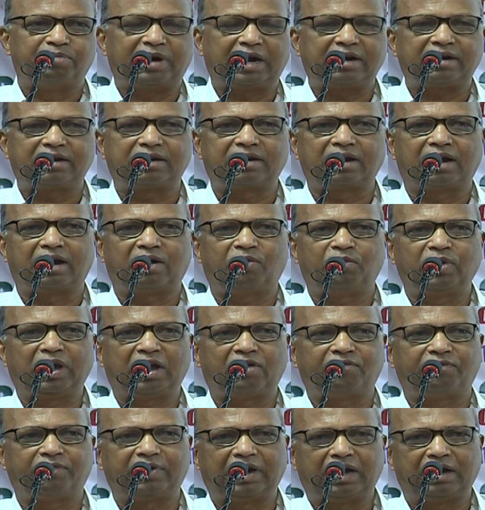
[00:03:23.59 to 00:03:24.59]
But we
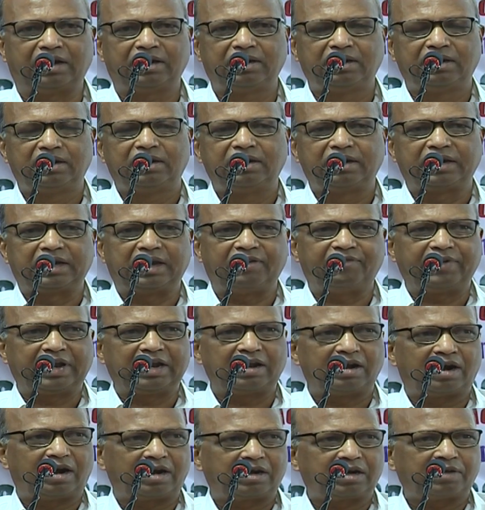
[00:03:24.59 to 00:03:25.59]
have
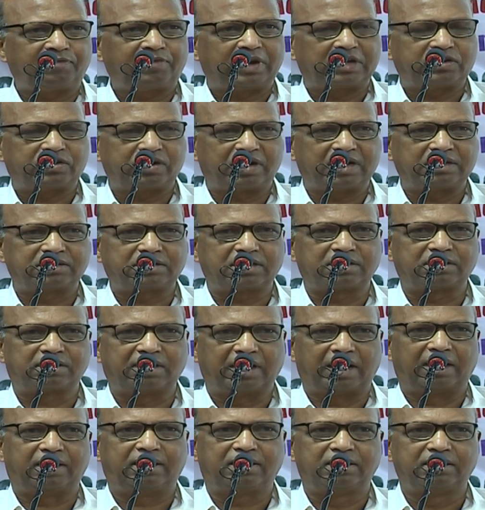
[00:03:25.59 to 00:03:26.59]
given lot of assurances
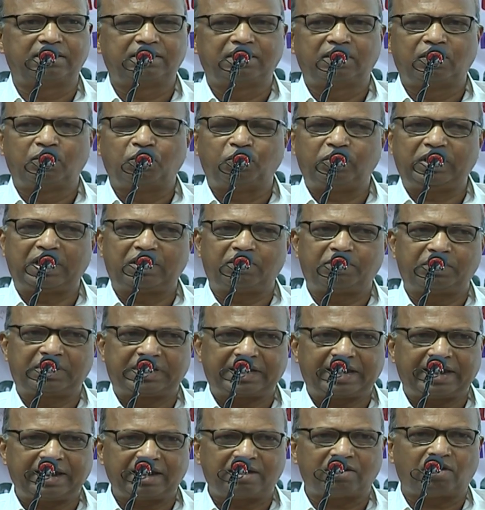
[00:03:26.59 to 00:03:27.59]
that we will
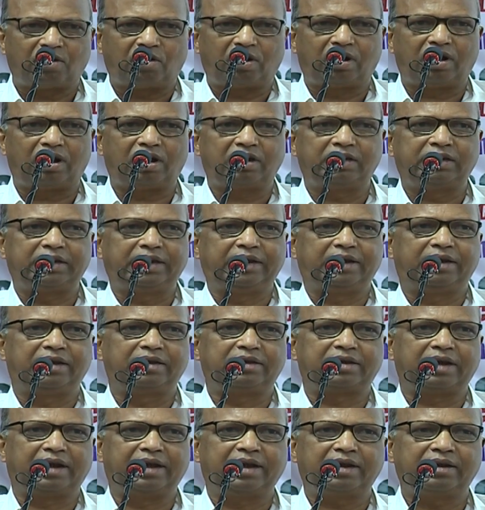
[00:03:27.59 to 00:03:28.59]
take all the
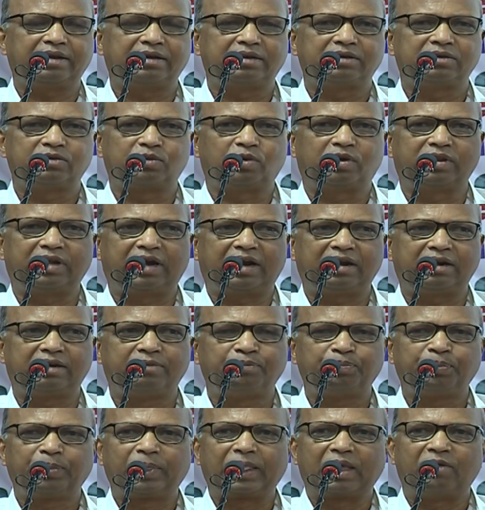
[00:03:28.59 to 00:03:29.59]
care so that
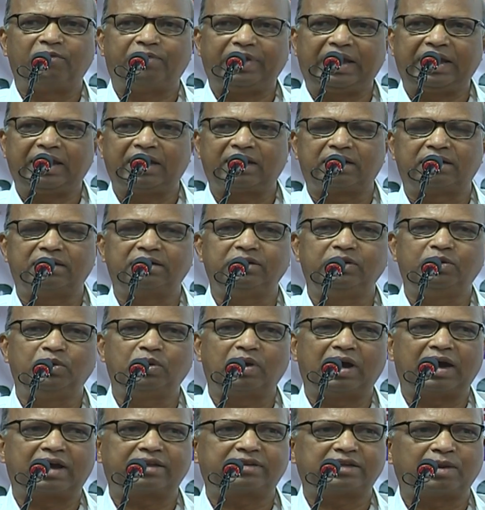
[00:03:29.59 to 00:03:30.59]
where
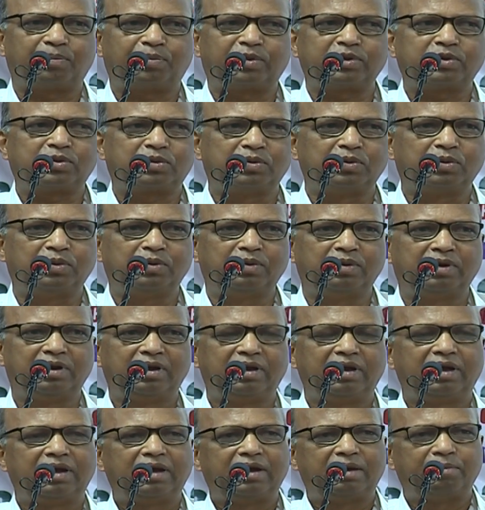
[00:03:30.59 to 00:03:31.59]
you are supposed
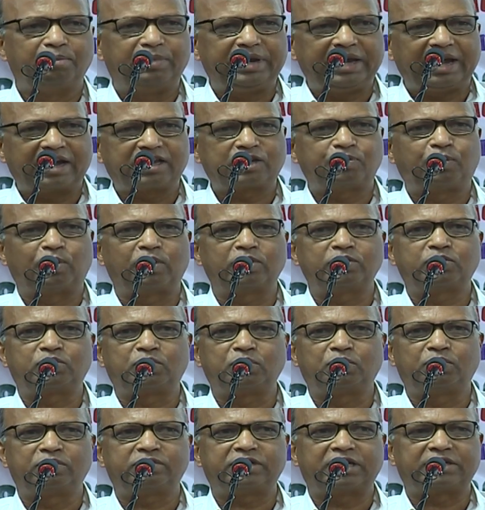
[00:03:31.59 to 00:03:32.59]
to be exposed
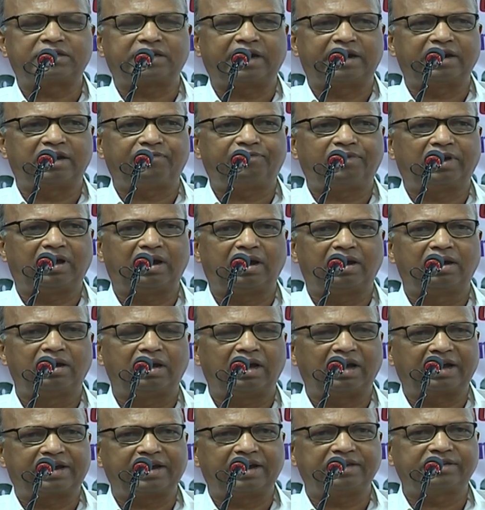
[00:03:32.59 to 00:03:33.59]
to such kind of
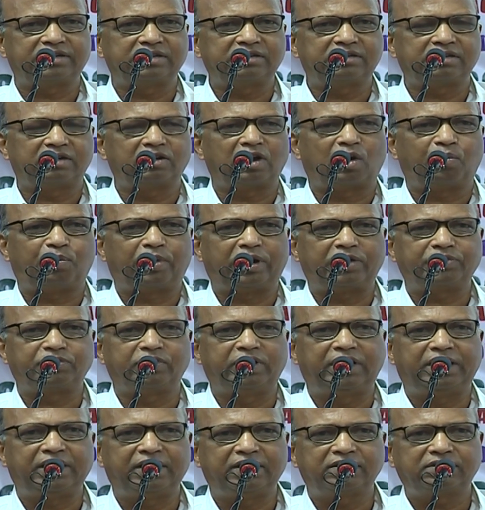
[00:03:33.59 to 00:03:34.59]
occasions and
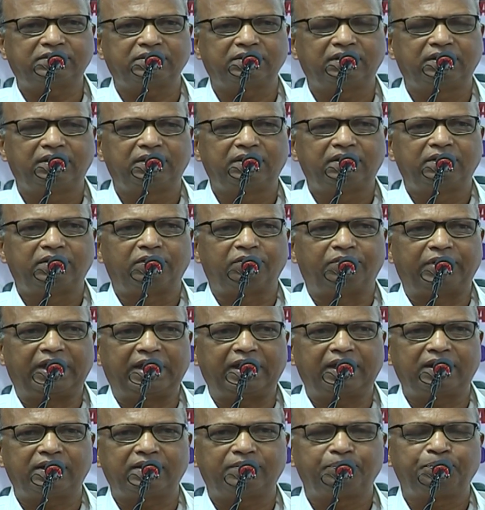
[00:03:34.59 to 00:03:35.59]
opportunities,
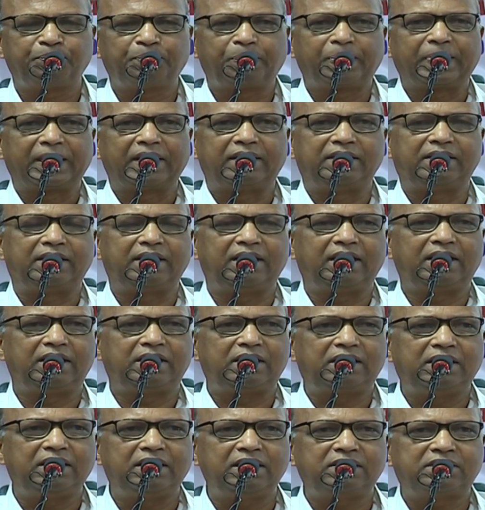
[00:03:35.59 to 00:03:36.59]
where the
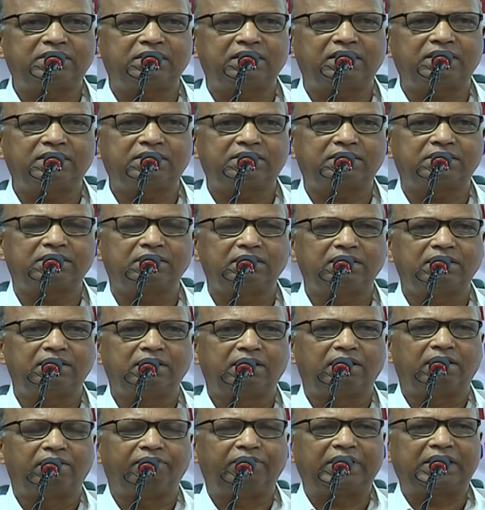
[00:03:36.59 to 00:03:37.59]
teachers
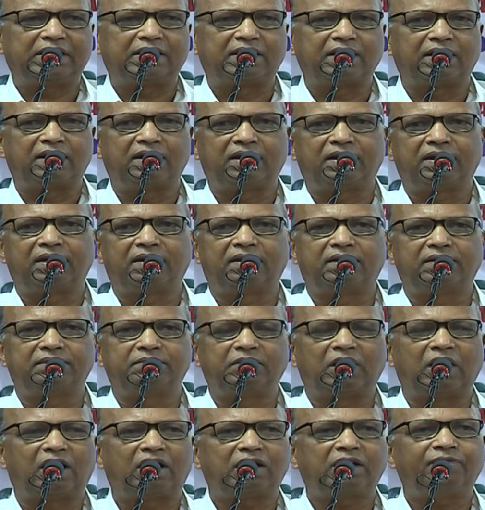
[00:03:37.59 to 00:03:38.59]
with a
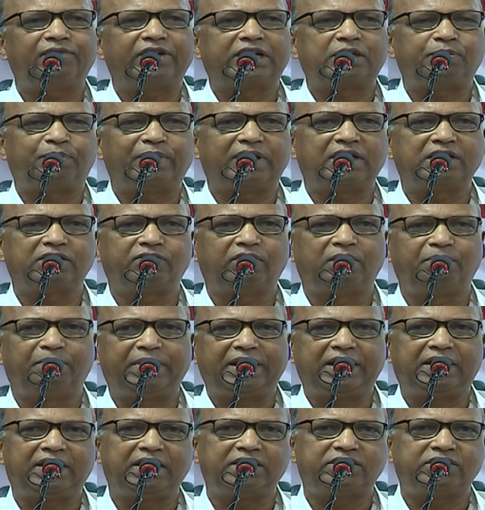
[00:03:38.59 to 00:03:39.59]
lot of experience will
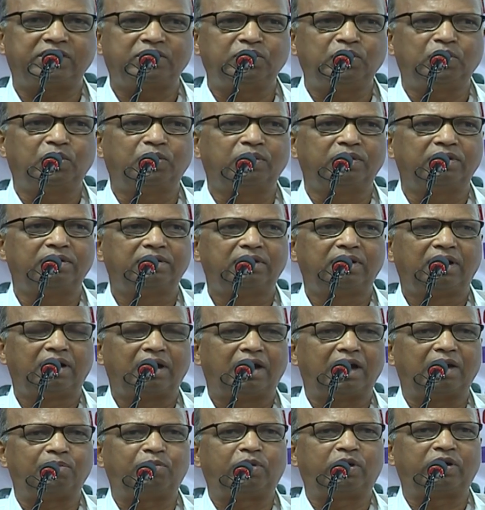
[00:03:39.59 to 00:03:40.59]
be teaching you
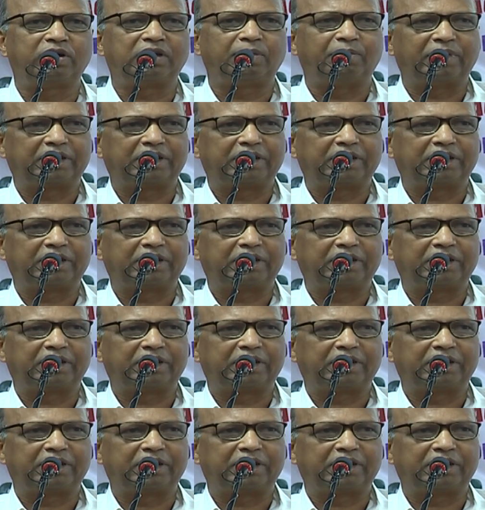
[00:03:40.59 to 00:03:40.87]
about the